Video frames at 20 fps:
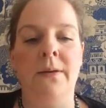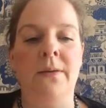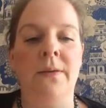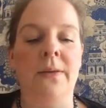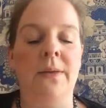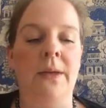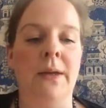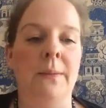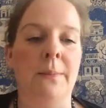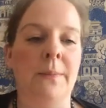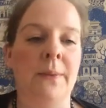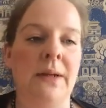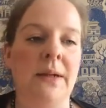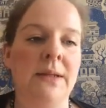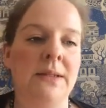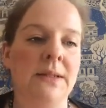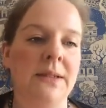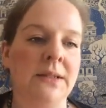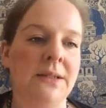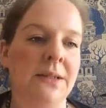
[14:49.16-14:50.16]
the
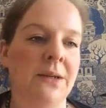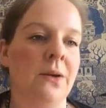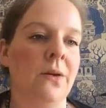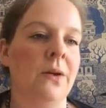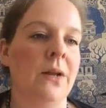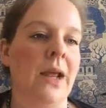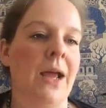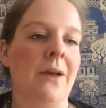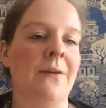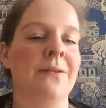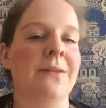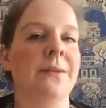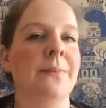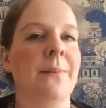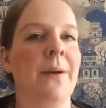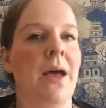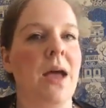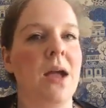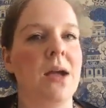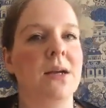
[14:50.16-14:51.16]
ability to go and have some
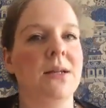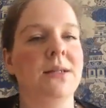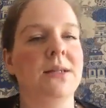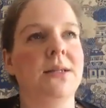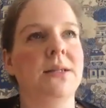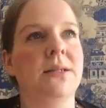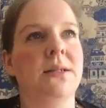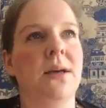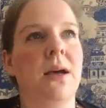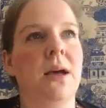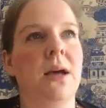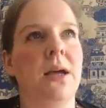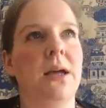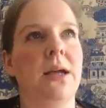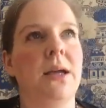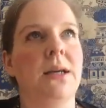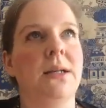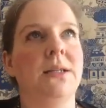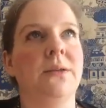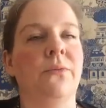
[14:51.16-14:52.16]

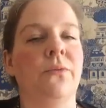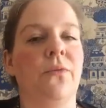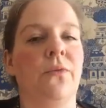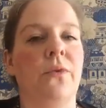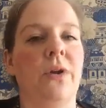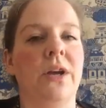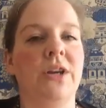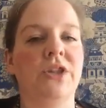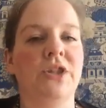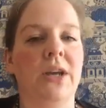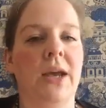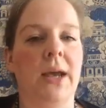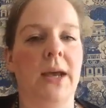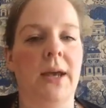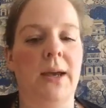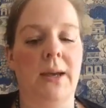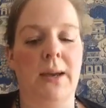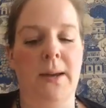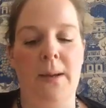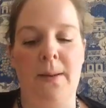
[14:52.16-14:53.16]
exercise and fresh
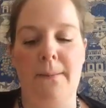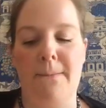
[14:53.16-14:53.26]
air,